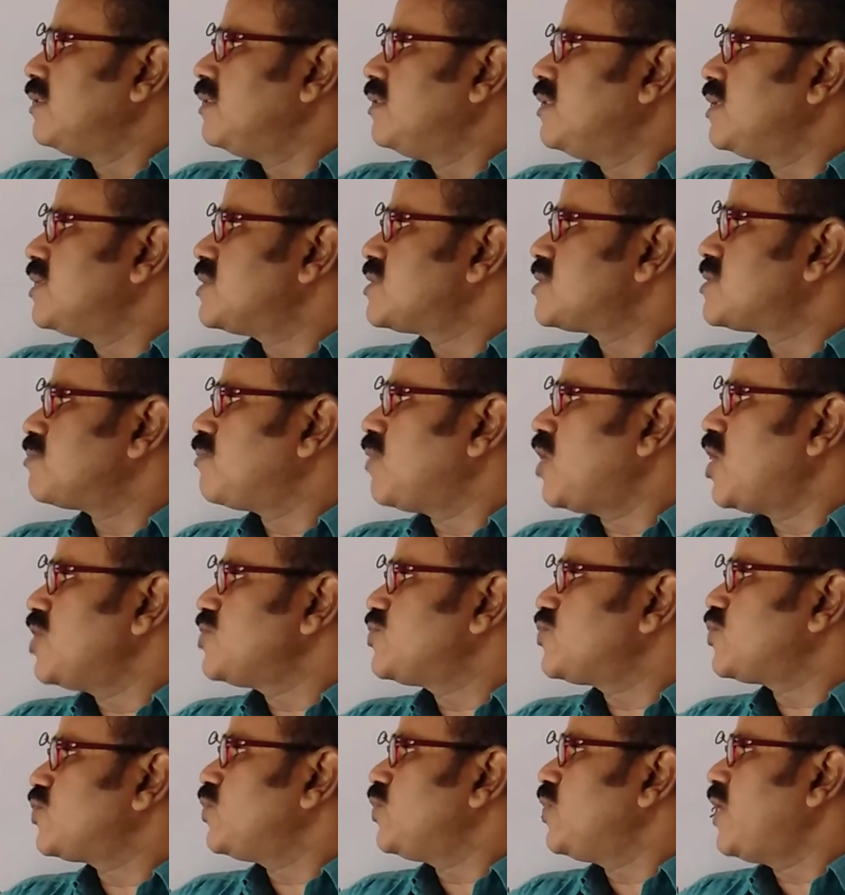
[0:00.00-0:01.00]
This
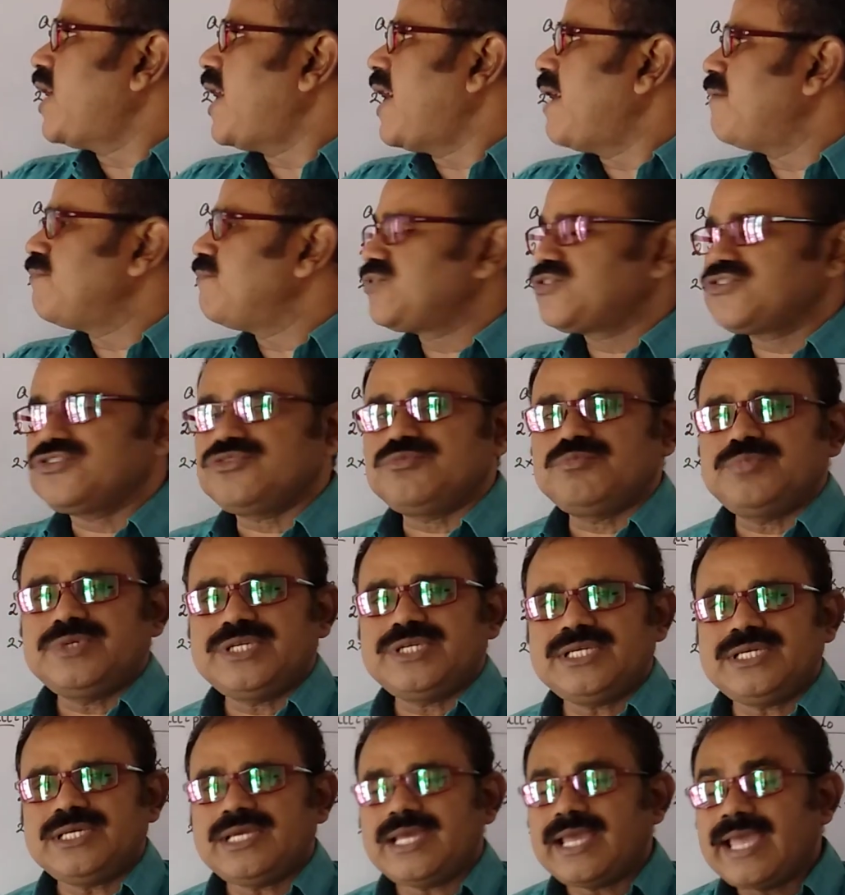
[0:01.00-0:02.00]
modulo m should
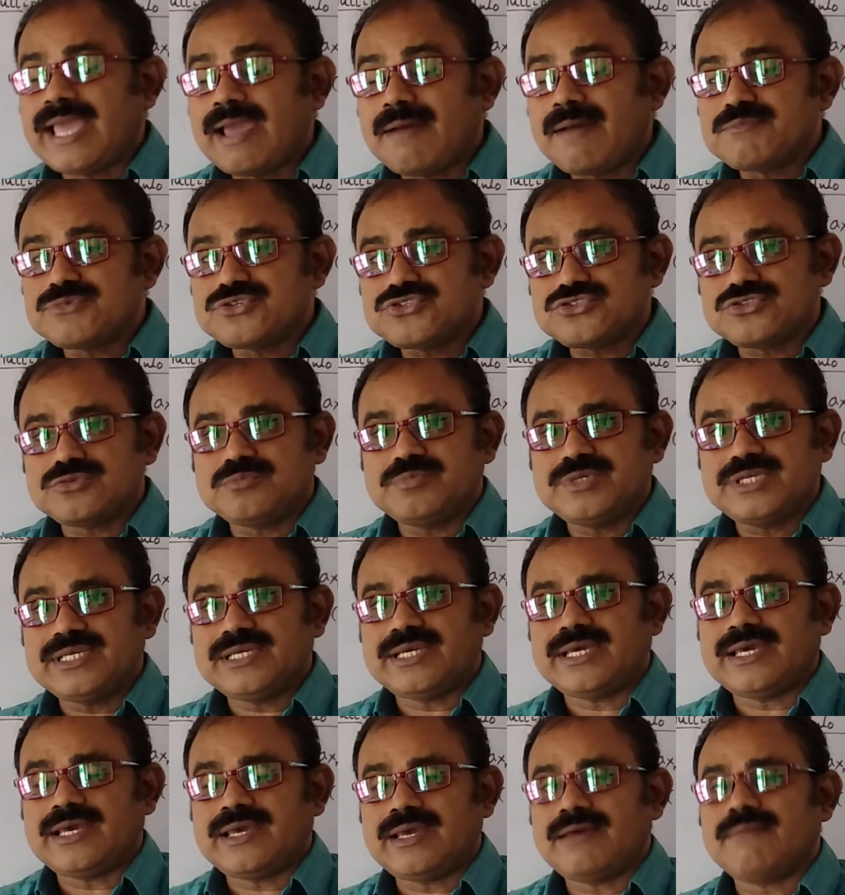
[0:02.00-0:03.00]

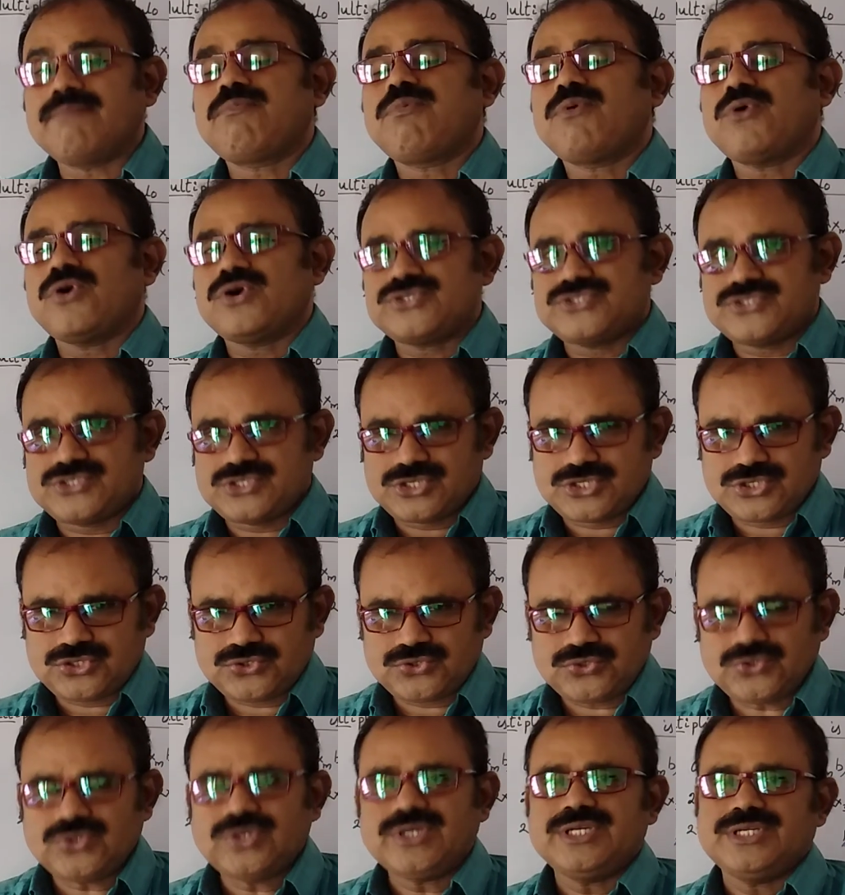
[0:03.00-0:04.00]
be a
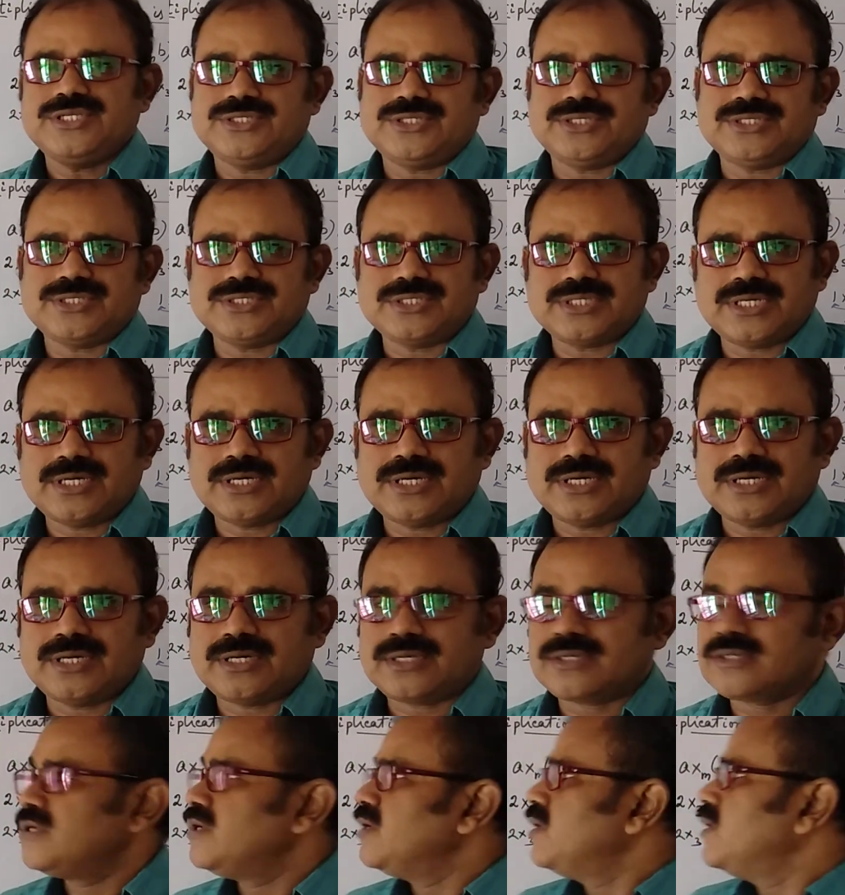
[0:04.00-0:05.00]
positive integer.
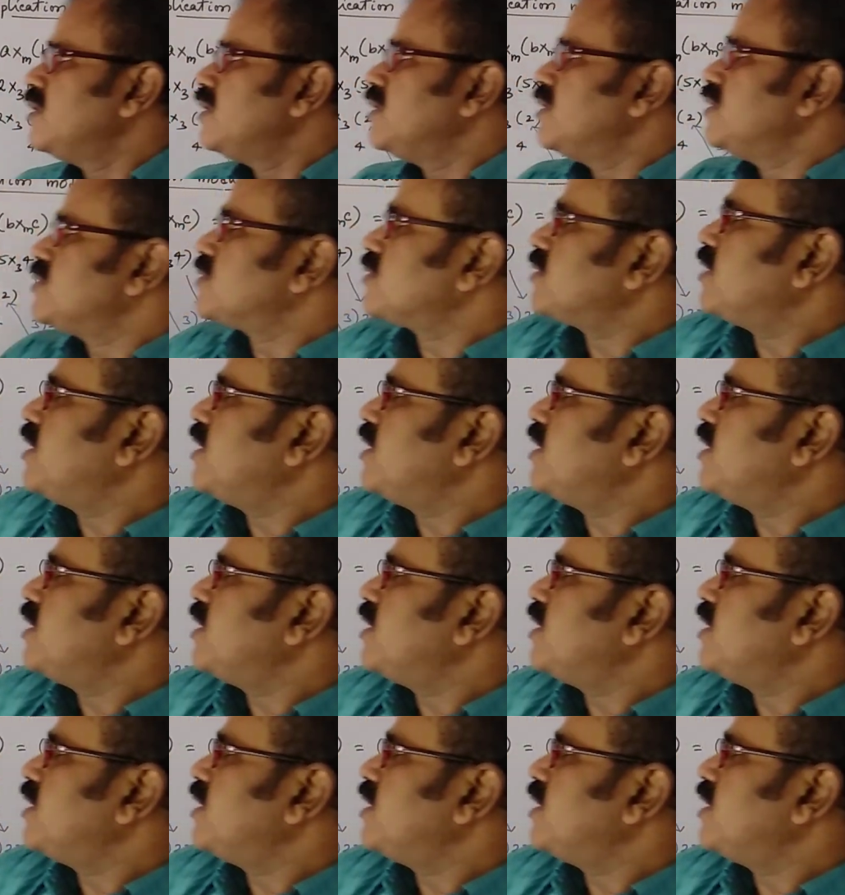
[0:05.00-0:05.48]
So,